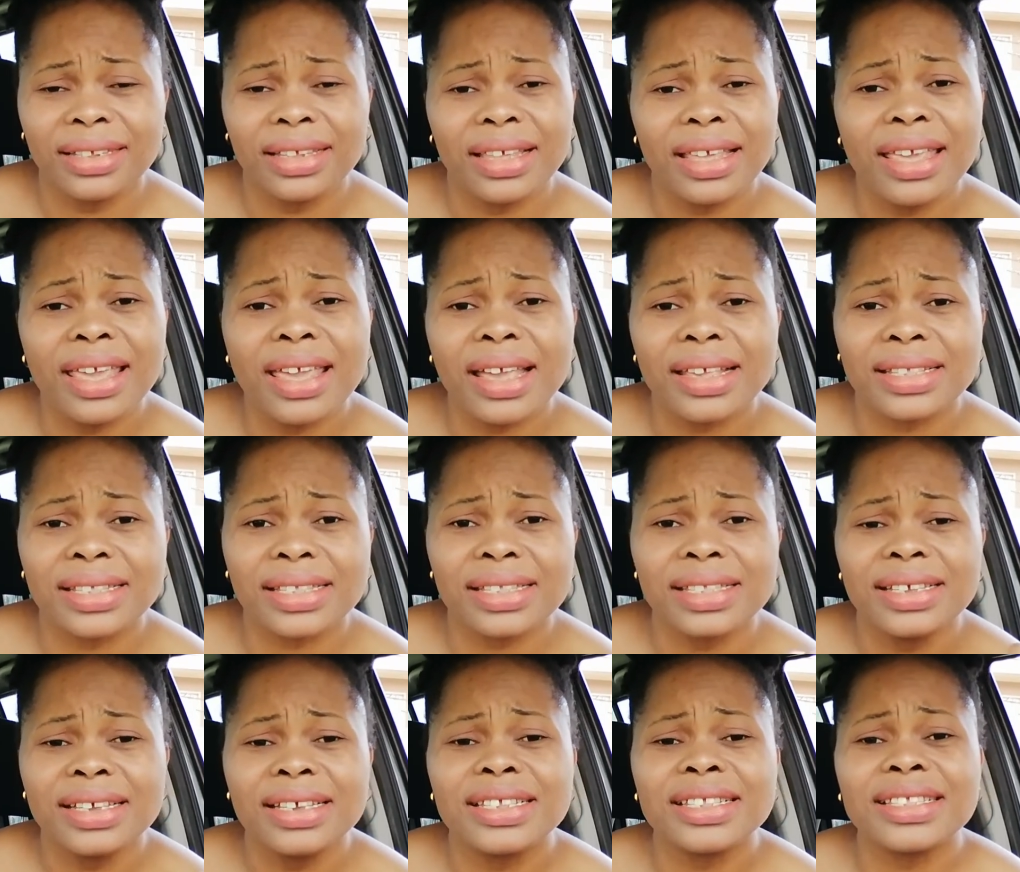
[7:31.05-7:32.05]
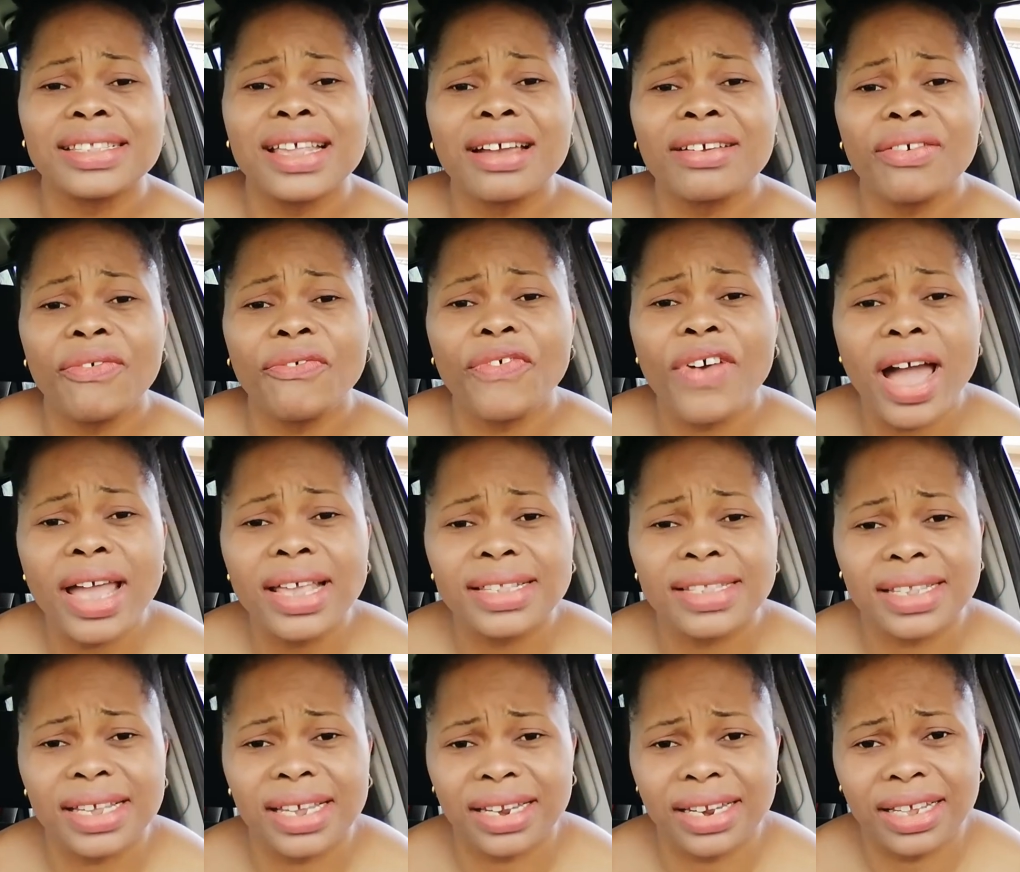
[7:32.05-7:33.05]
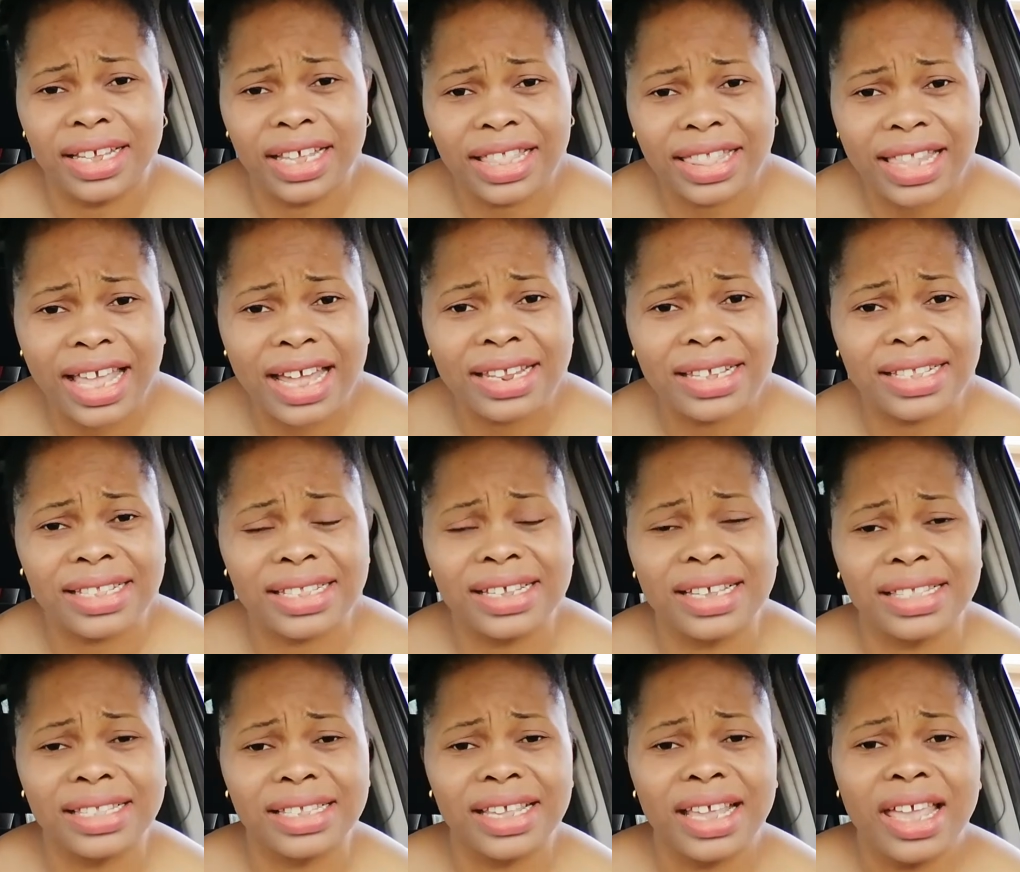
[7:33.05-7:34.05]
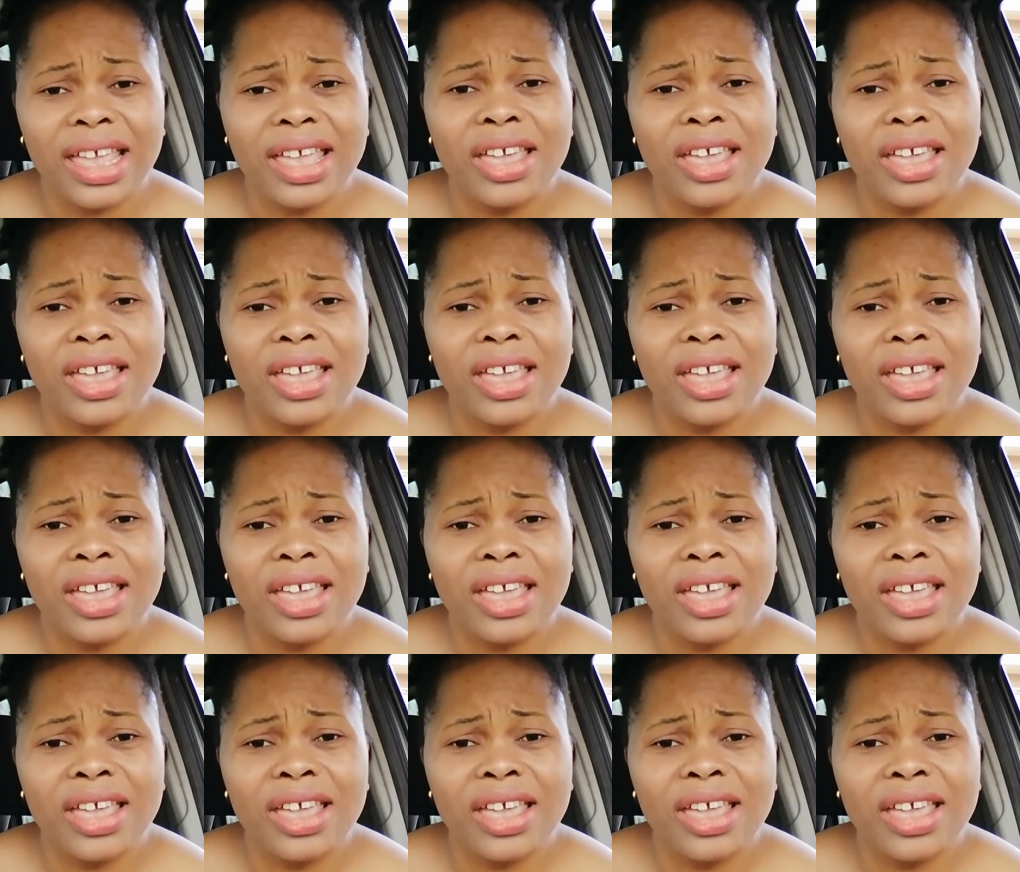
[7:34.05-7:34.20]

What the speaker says: yes, sacrificing. That is it.